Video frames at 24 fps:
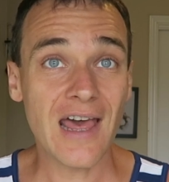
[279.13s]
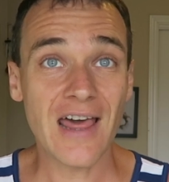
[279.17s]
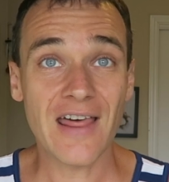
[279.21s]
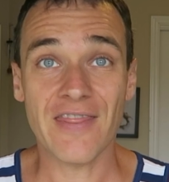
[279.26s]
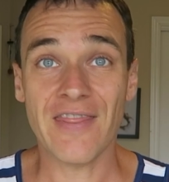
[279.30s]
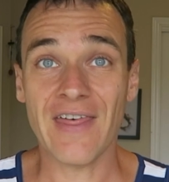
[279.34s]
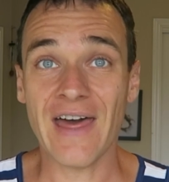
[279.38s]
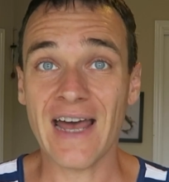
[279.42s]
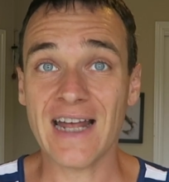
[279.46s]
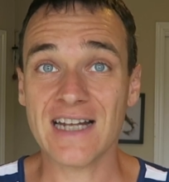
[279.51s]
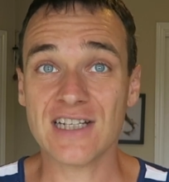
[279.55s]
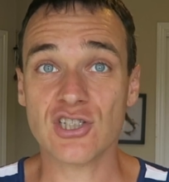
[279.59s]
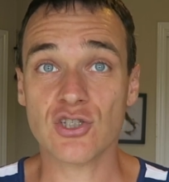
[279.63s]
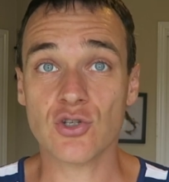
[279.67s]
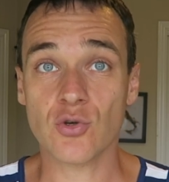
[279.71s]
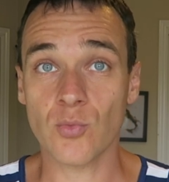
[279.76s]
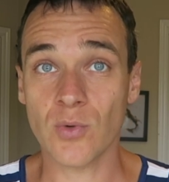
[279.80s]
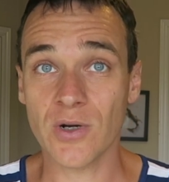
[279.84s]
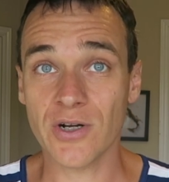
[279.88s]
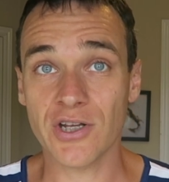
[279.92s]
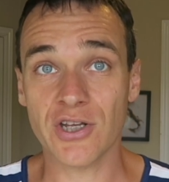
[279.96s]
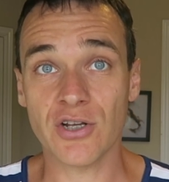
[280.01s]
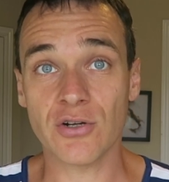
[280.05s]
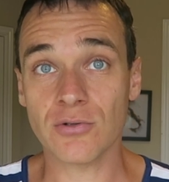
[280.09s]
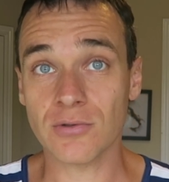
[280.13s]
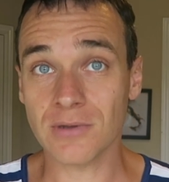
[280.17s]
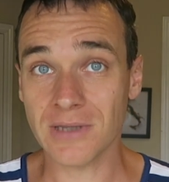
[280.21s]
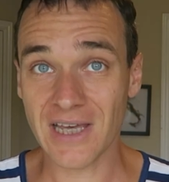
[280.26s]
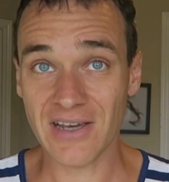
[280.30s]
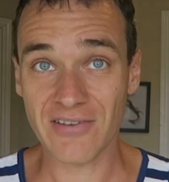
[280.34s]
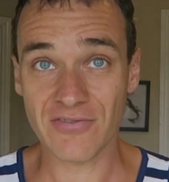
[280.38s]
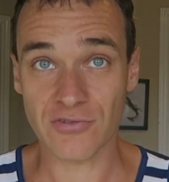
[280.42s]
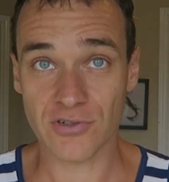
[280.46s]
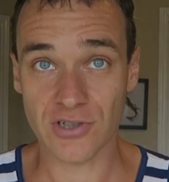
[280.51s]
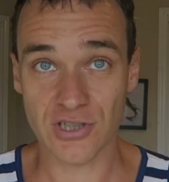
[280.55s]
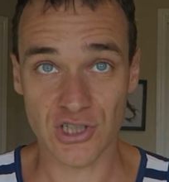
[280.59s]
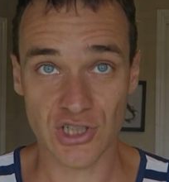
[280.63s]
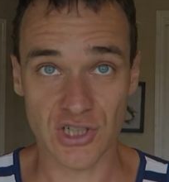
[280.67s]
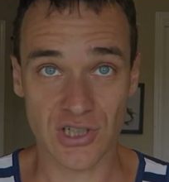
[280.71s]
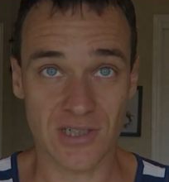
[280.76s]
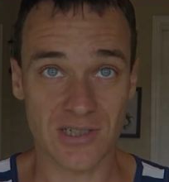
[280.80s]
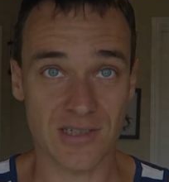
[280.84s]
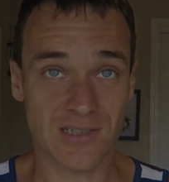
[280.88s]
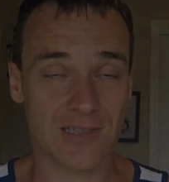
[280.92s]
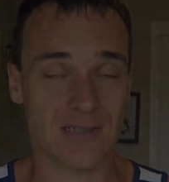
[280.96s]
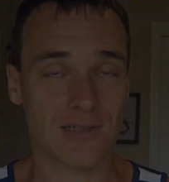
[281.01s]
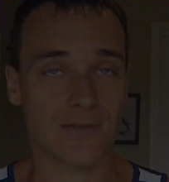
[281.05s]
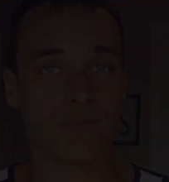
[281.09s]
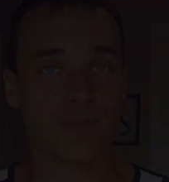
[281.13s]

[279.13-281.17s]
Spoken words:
That's where your leverage is.